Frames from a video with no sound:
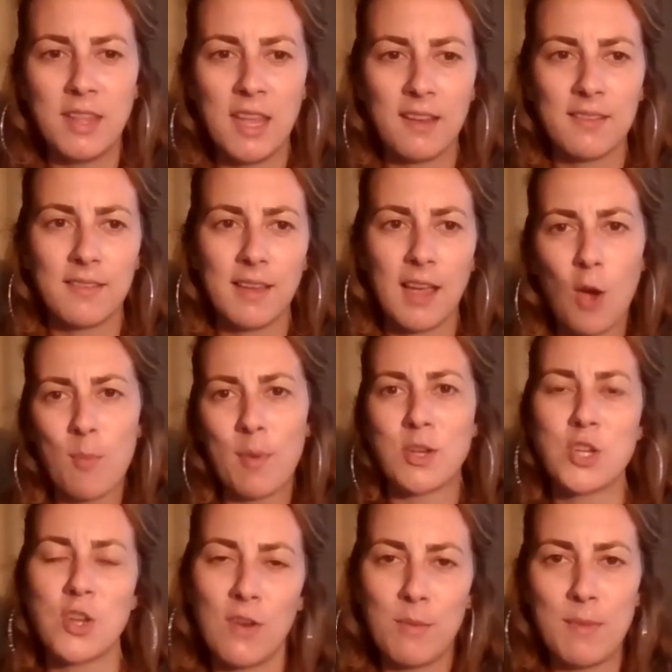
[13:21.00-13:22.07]
predict how
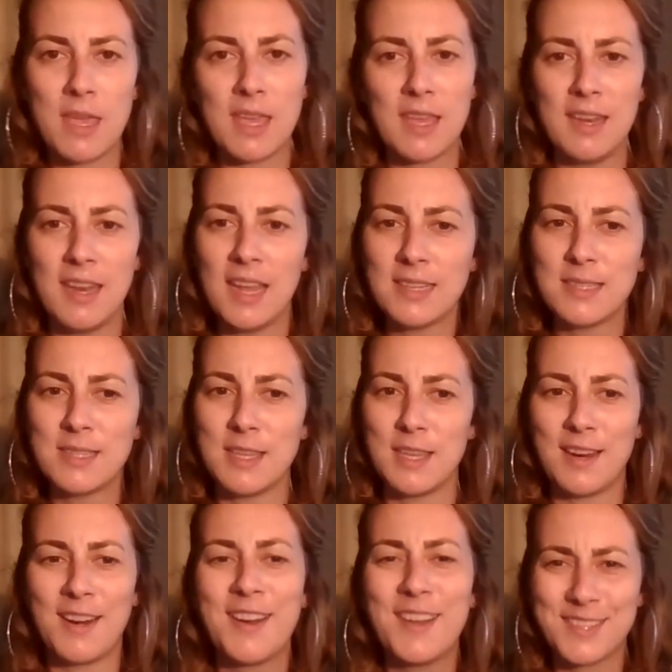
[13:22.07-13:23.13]
much I will make in next
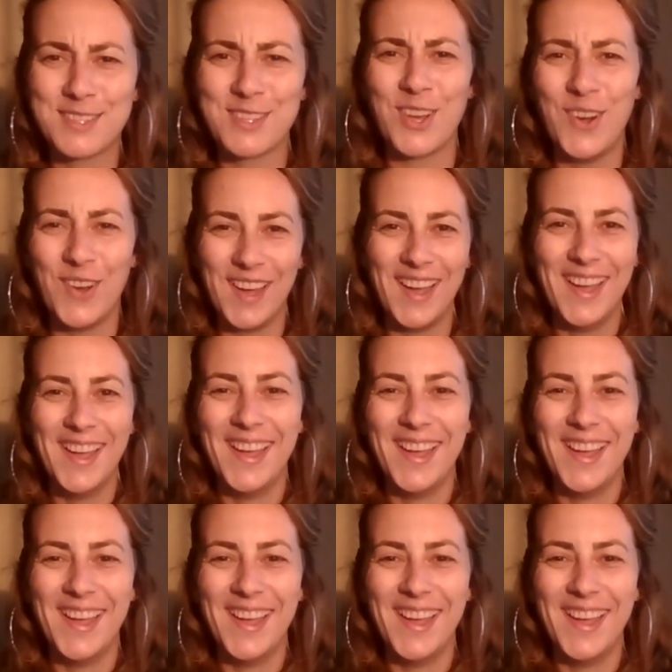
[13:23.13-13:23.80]
year? So